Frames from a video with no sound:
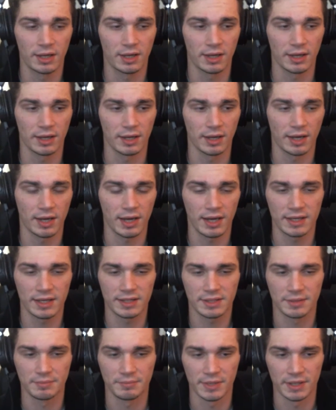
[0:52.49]

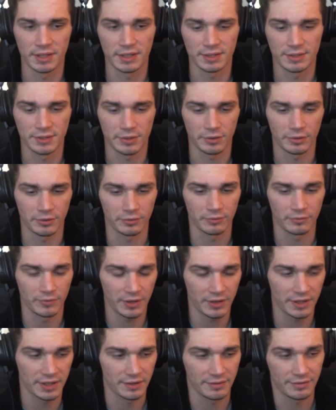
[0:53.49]
highs and mids that are
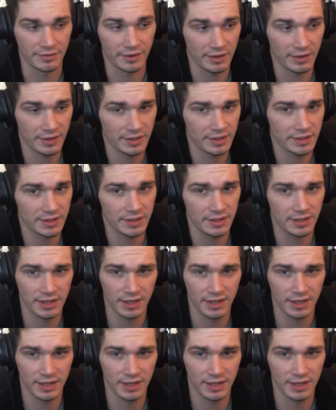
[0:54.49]
very defined.